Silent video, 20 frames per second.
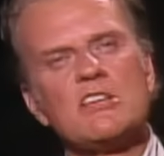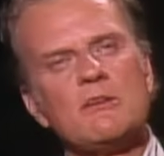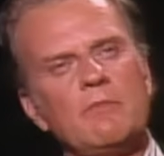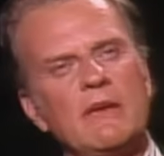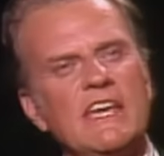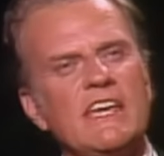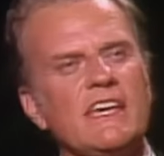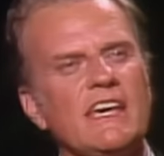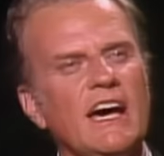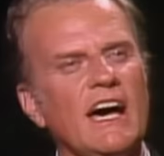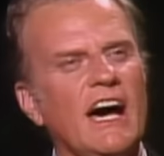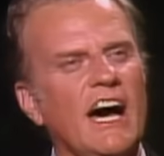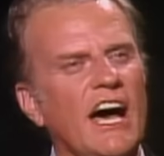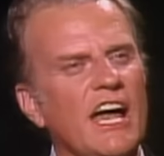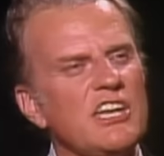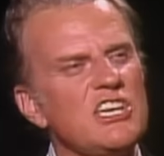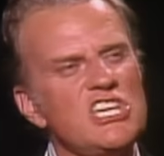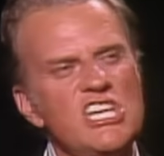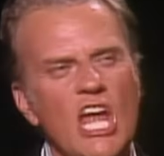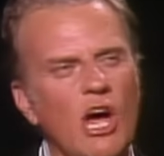to be
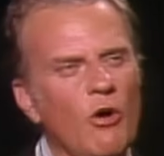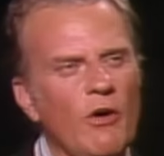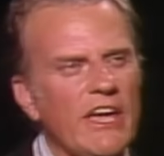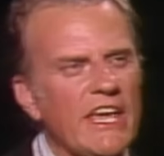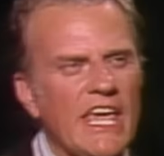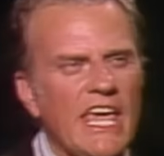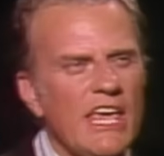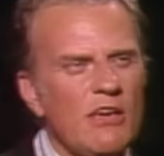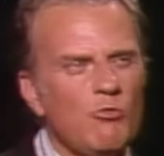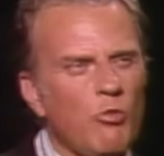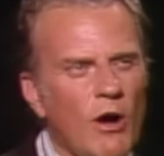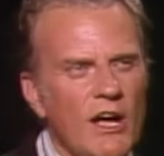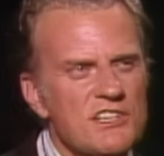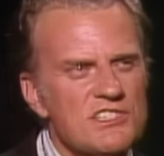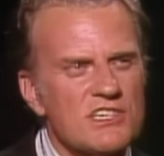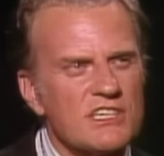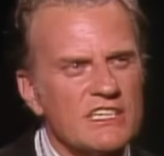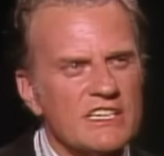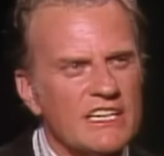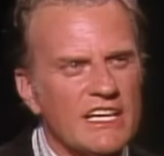God knowing he
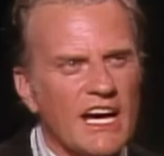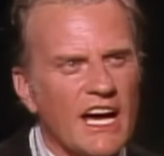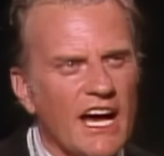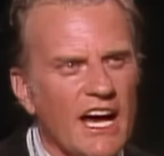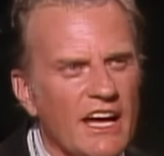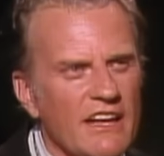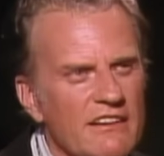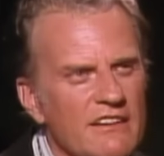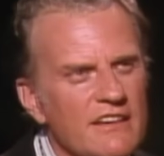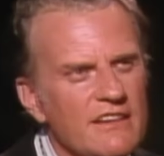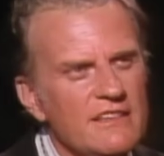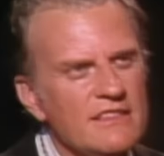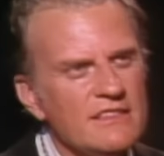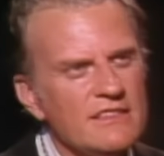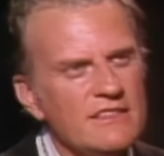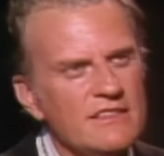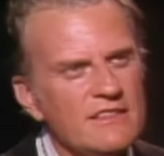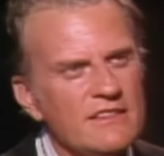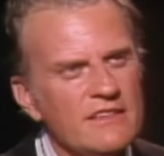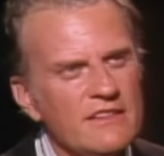wasn't God,
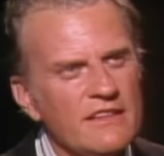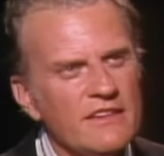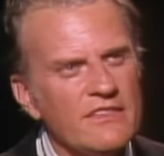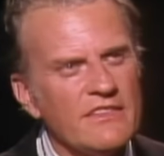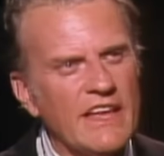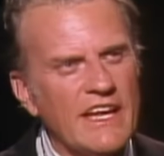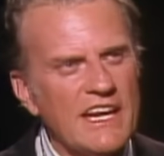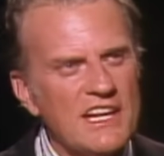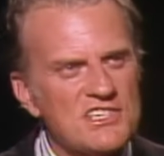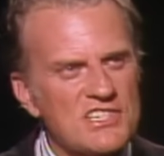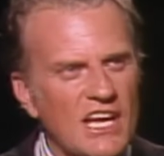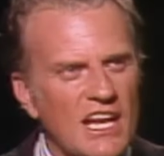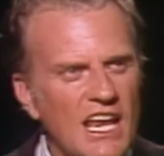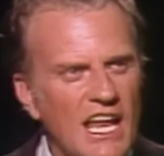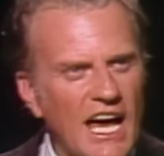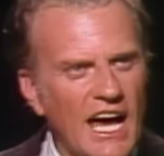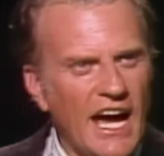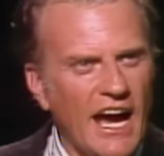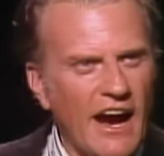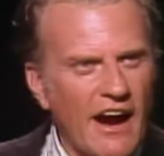then he's a
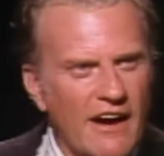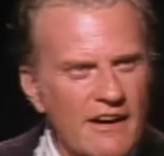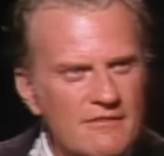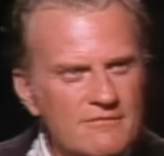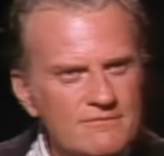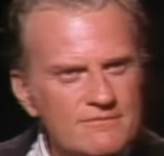liar.